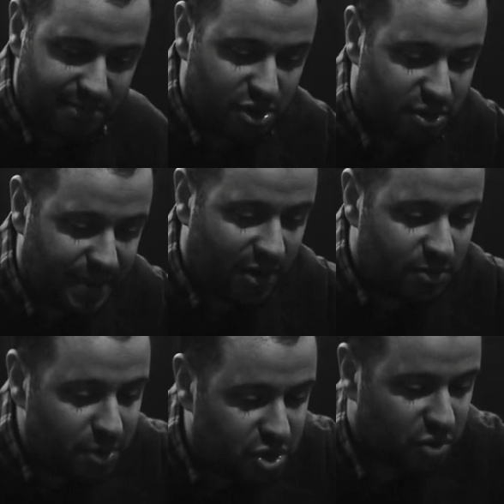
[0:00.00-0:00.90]
and
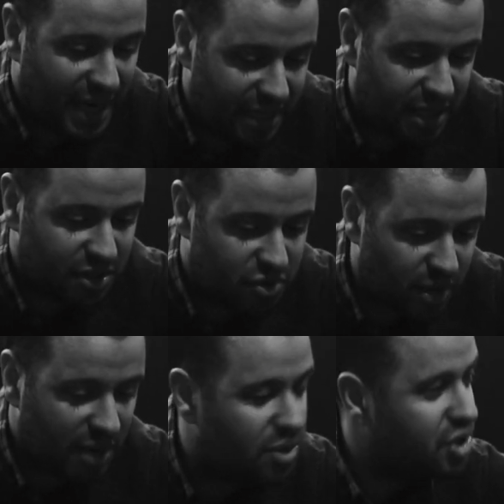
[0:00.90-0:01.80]
mutuality is
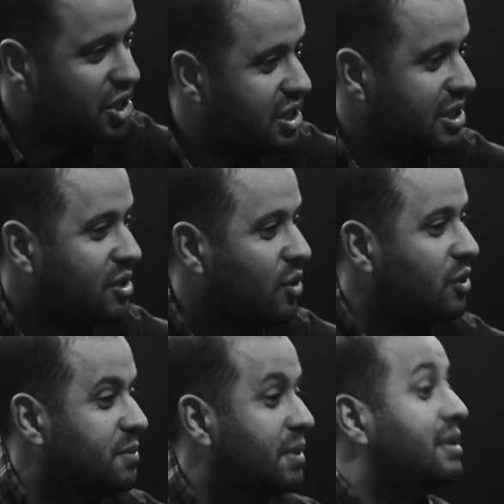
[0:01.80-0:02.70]
right where Jesus and the
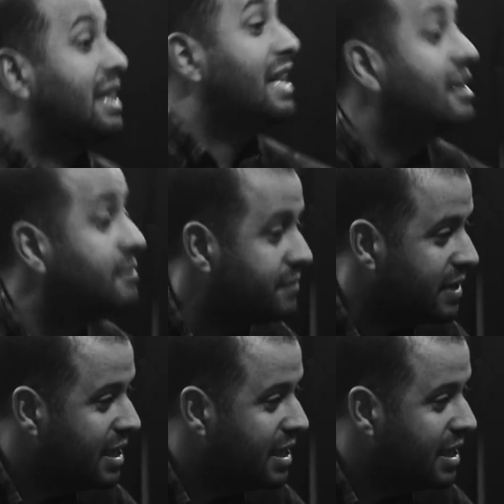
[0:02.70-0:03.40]
Holy Spirit live.